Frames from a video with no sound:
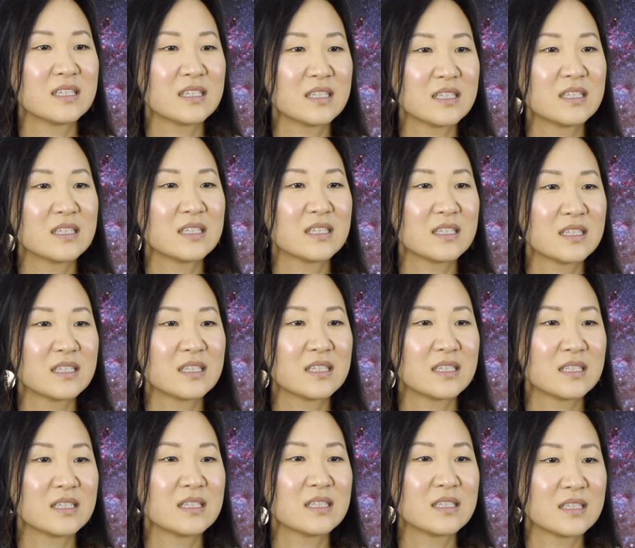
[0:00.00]

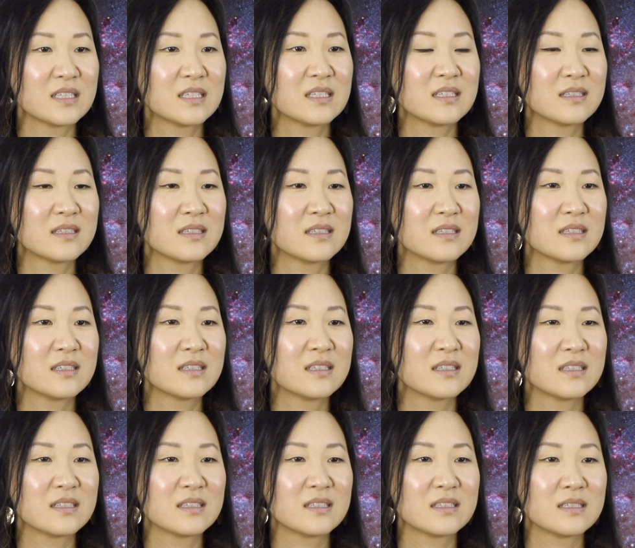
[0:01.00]

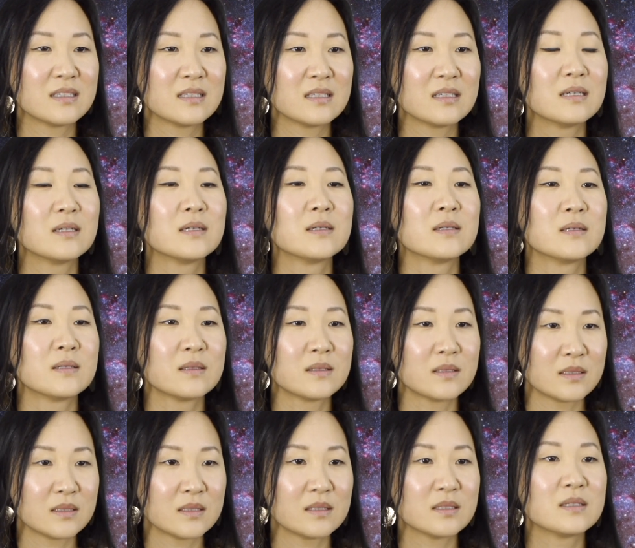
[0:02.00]

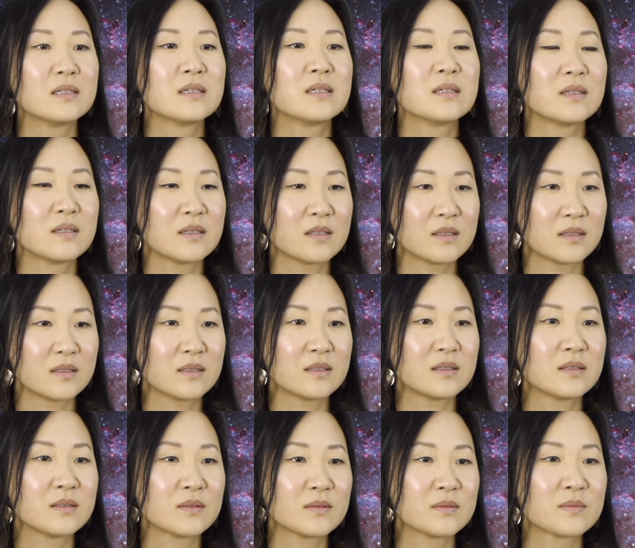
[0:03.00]

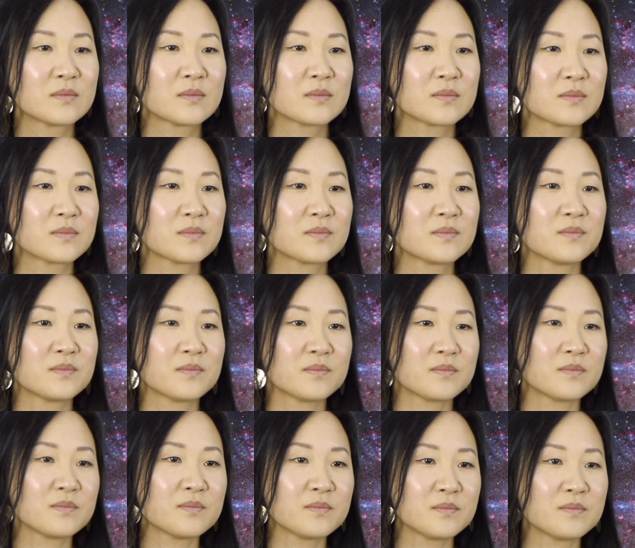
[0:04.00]

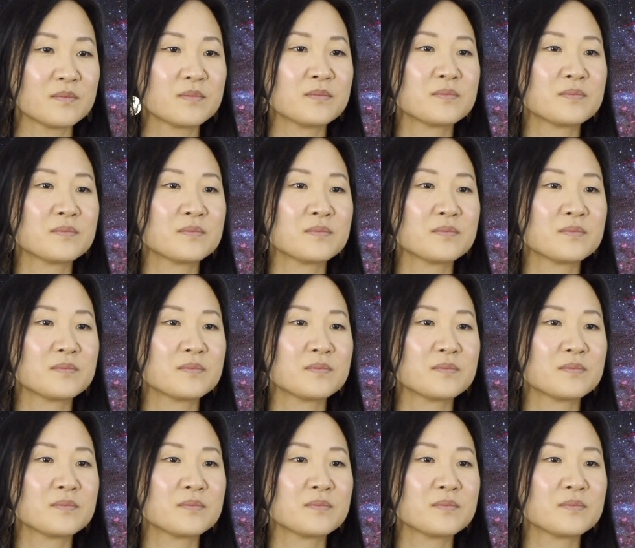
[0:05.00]
[no speech]